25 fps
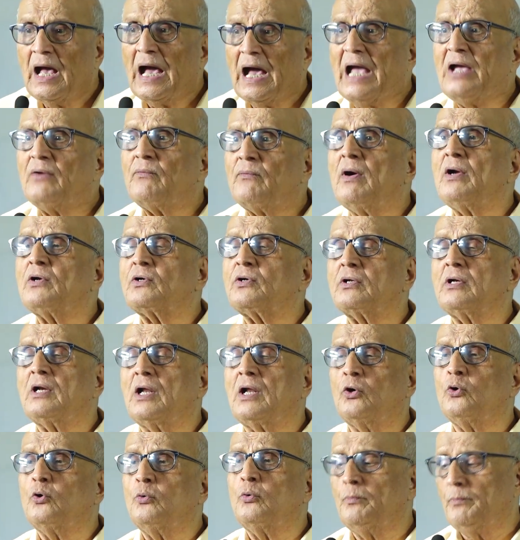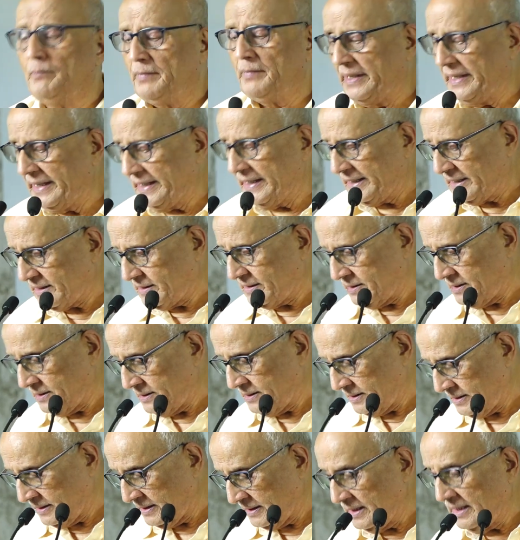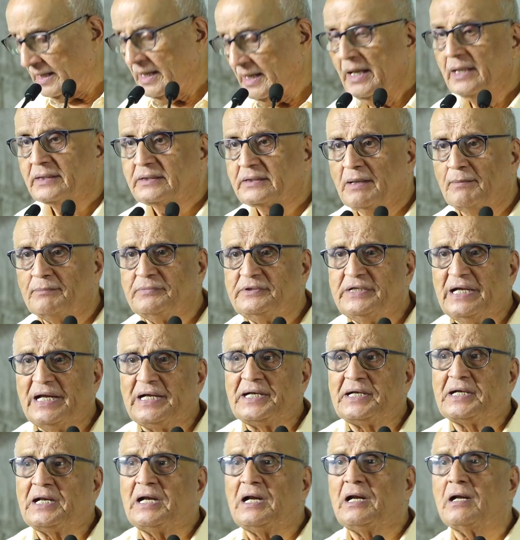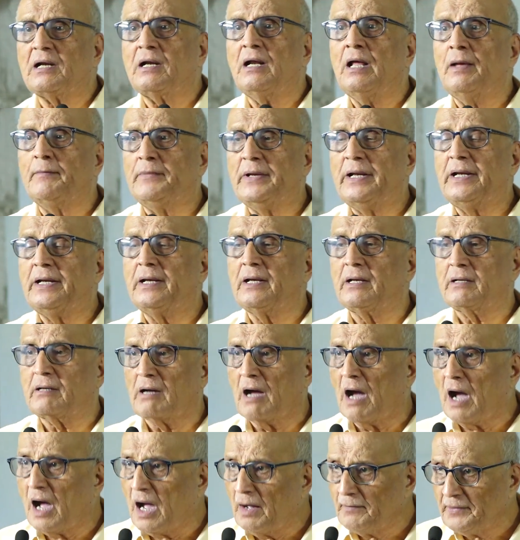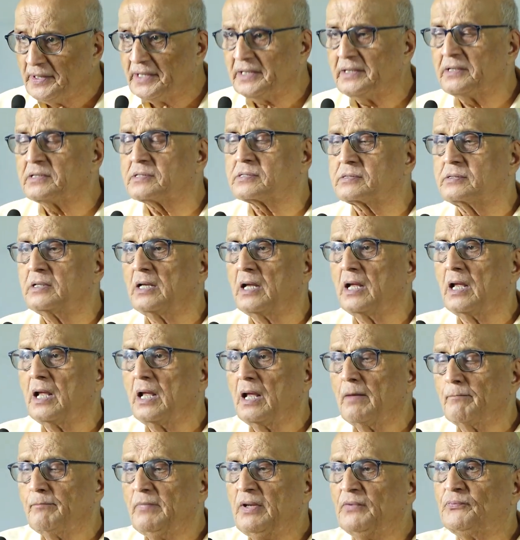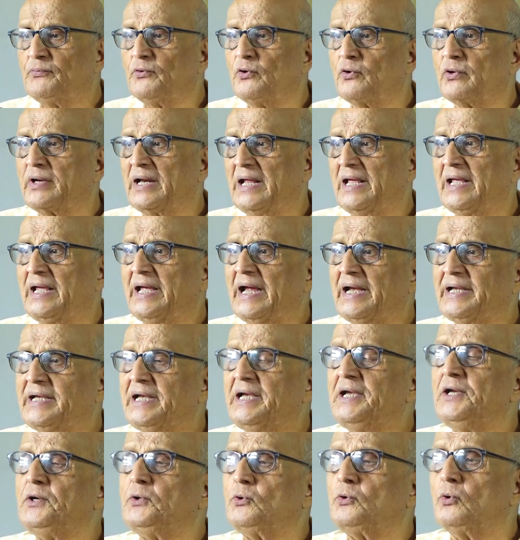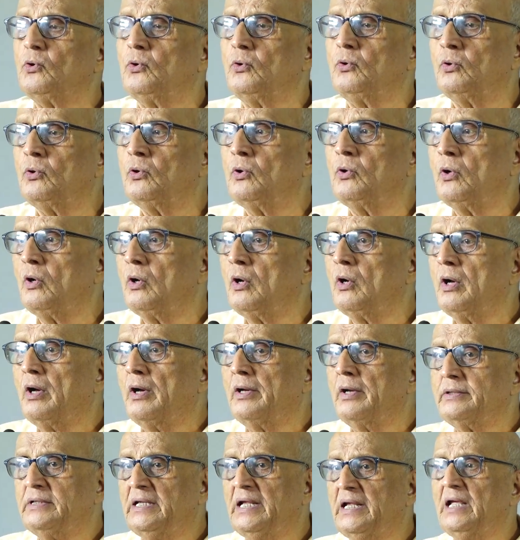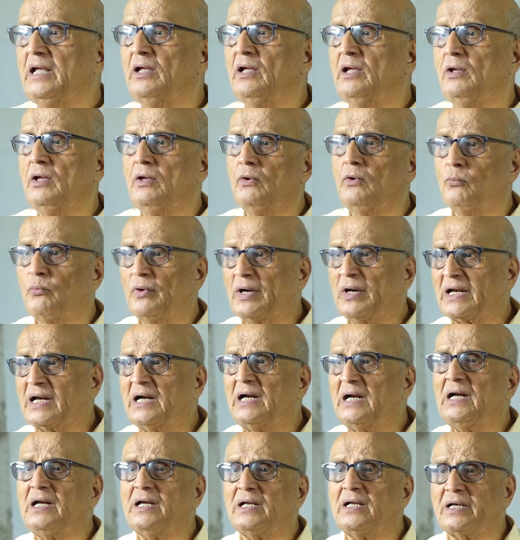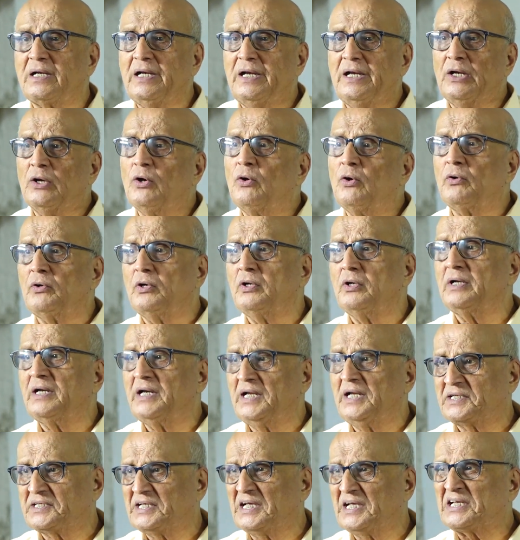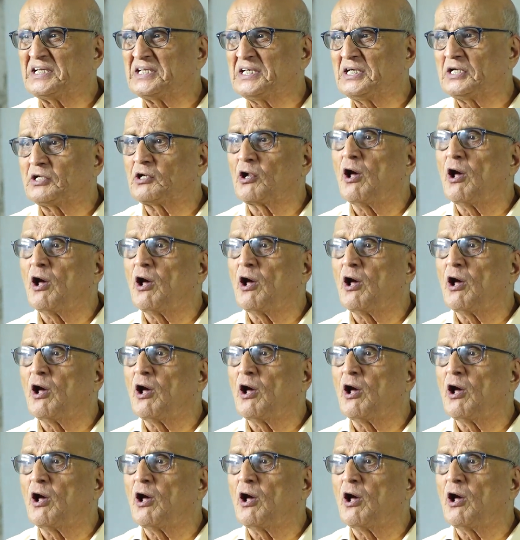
I want to now make some general, comments before I get into the world-renowned research